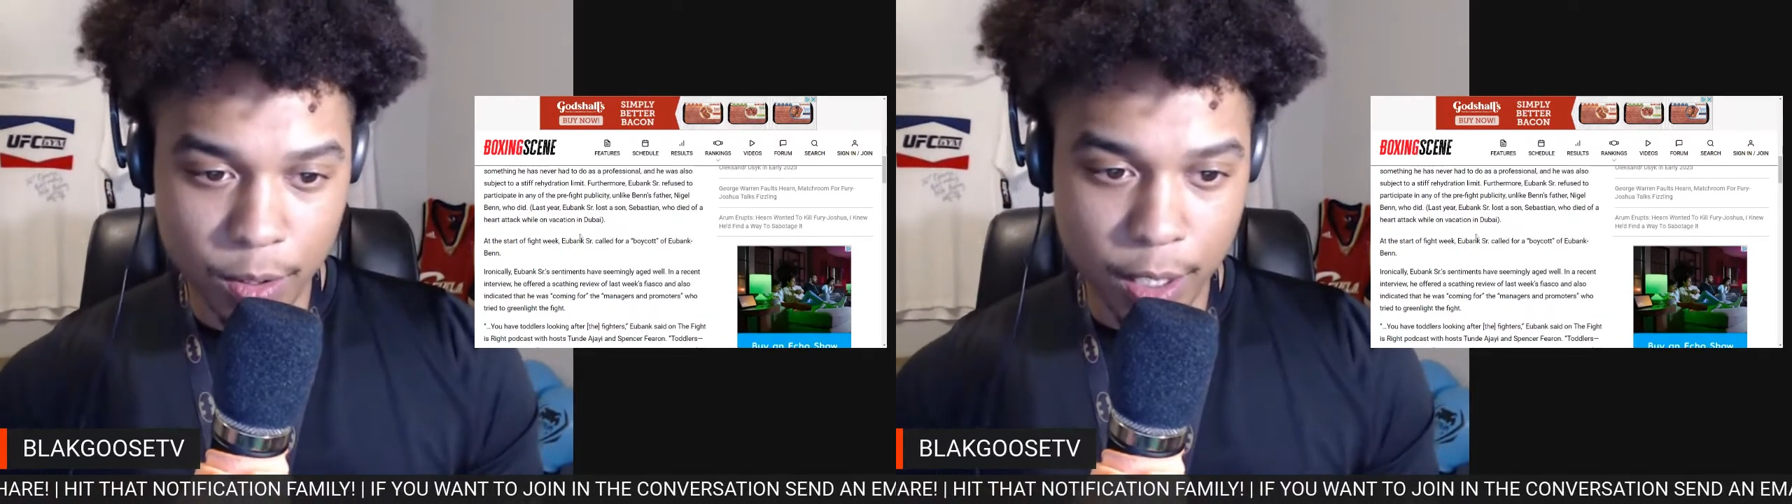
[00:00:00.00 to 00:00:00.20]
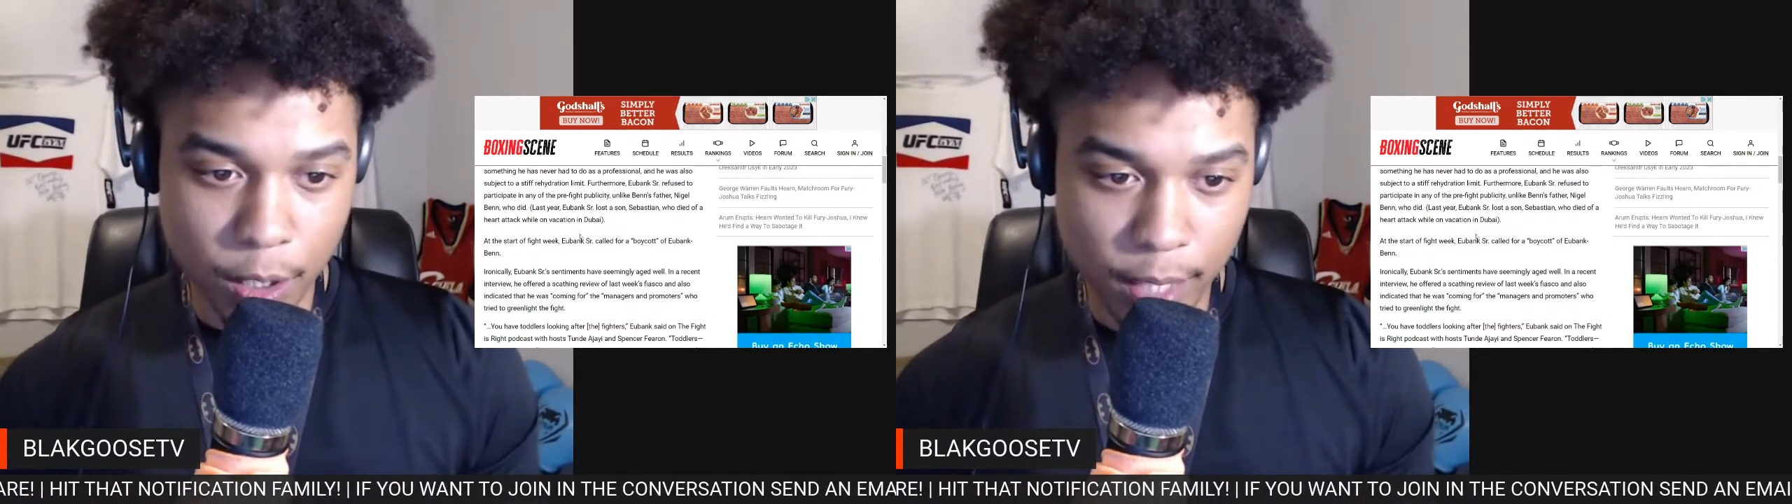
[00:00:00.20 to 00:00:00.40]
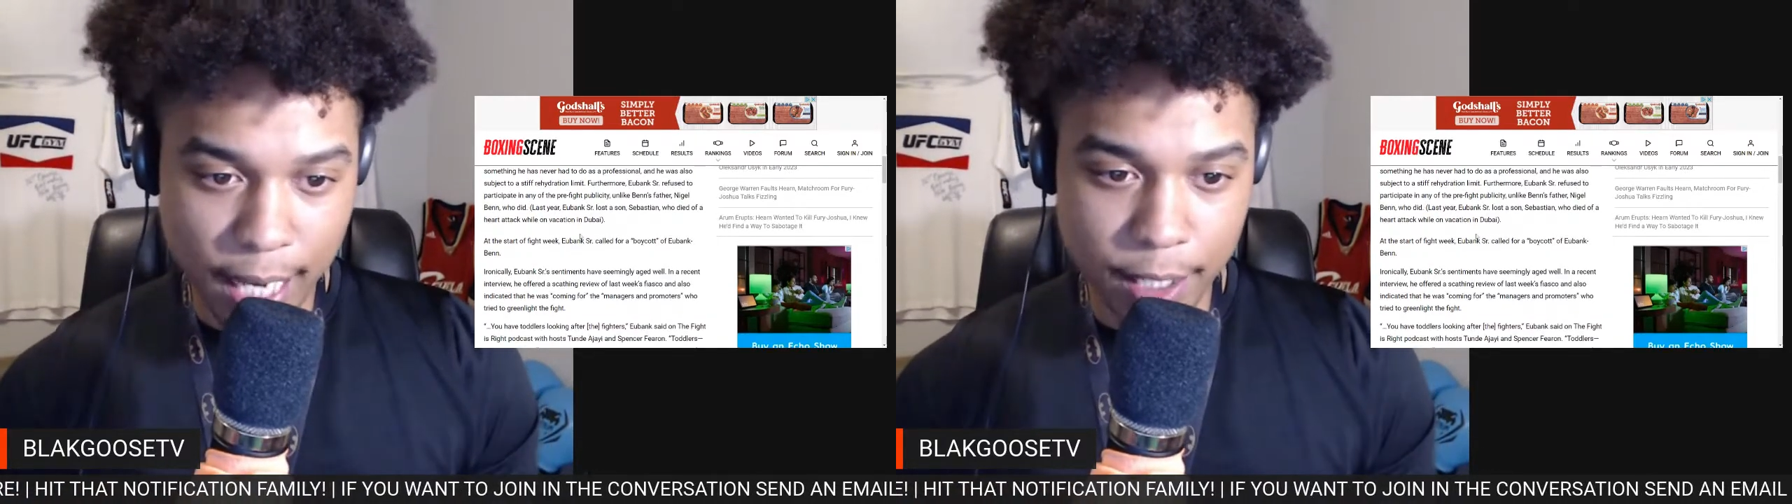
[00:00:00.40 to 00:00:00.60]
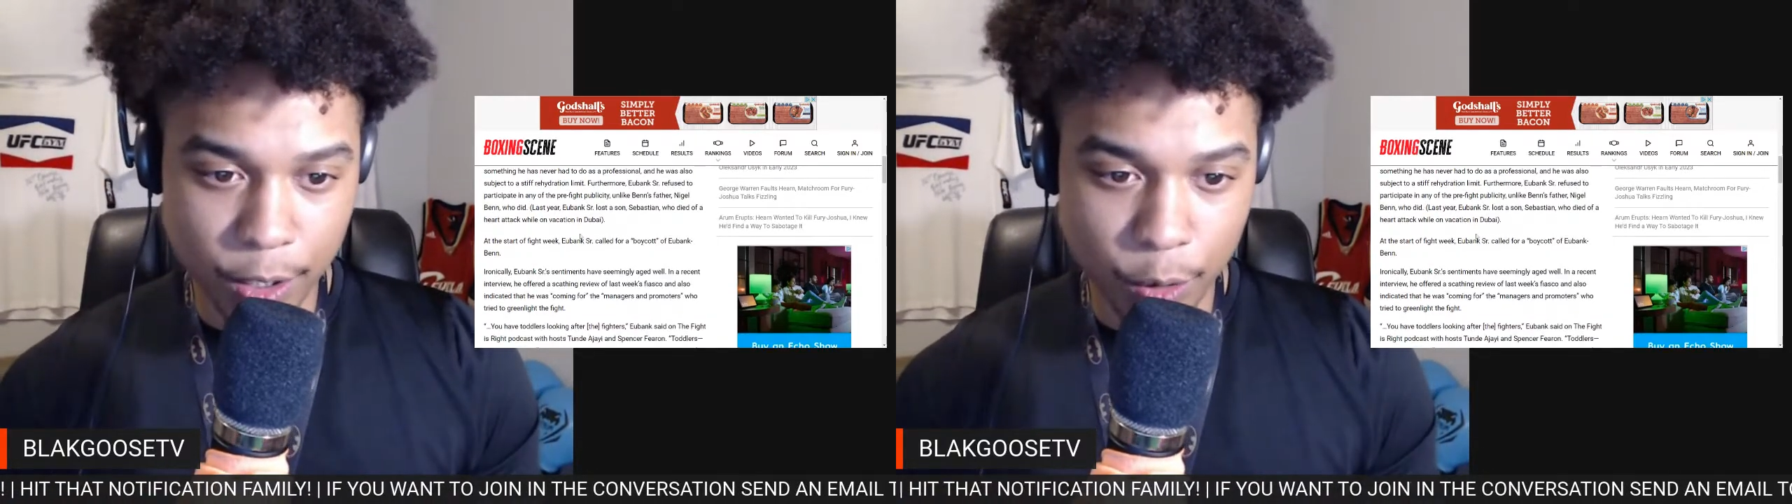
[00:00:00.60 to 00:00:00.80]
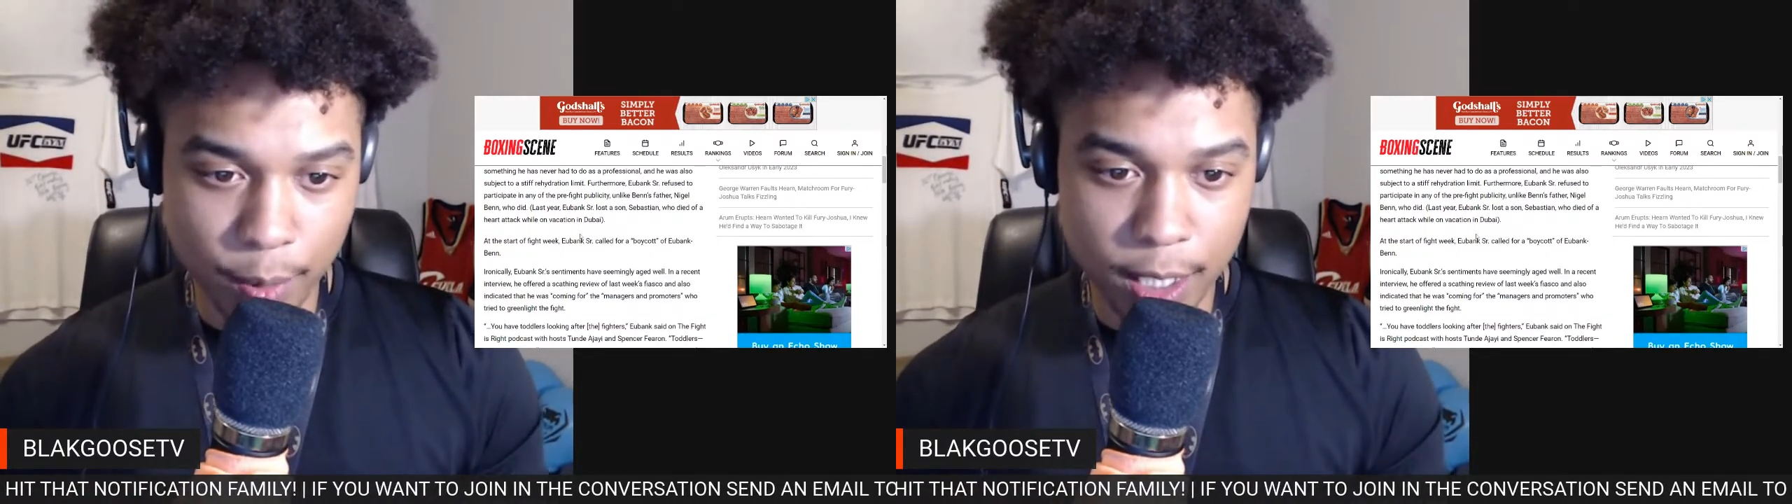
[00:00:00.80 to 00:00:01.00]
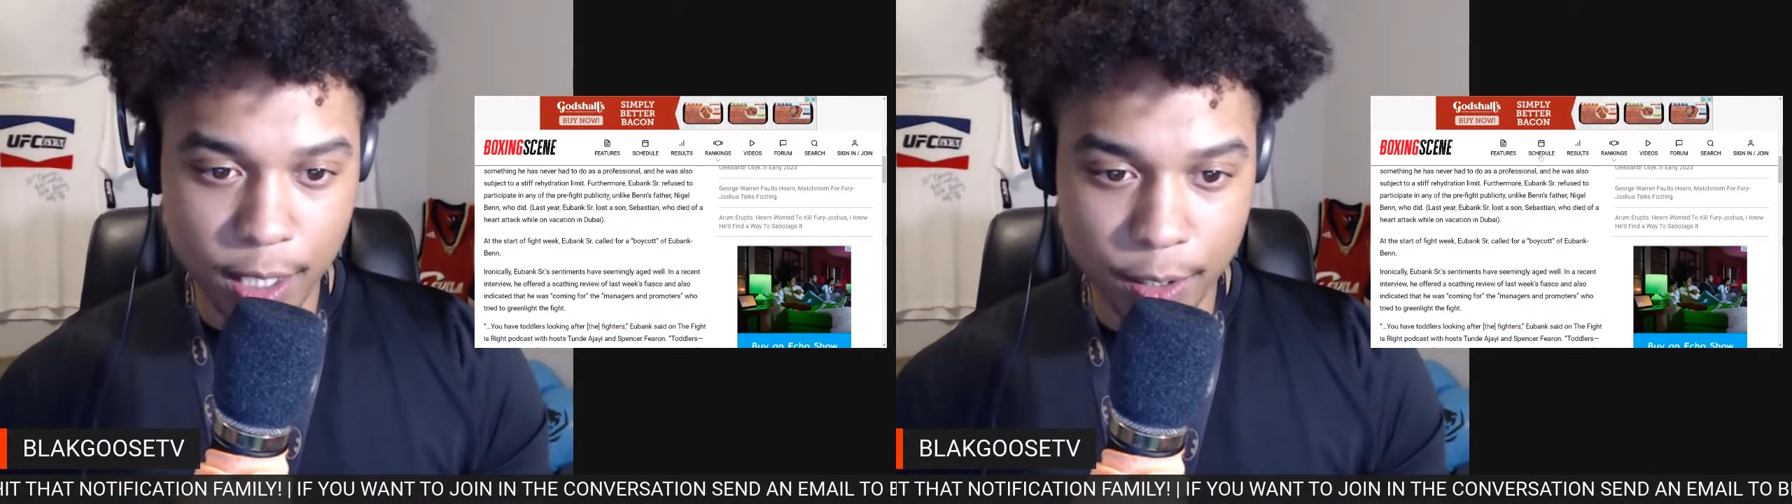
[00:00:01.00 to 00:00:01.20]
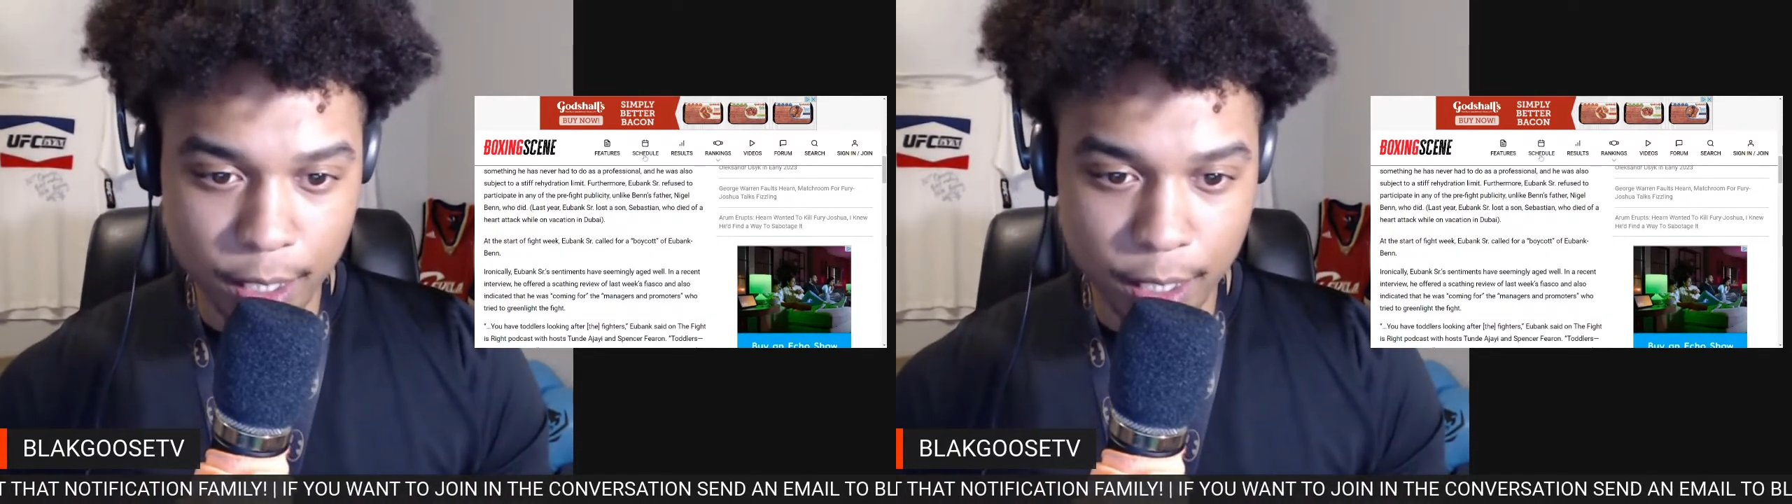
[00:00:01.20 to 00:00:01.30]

So, you know, last year, Ube Sr.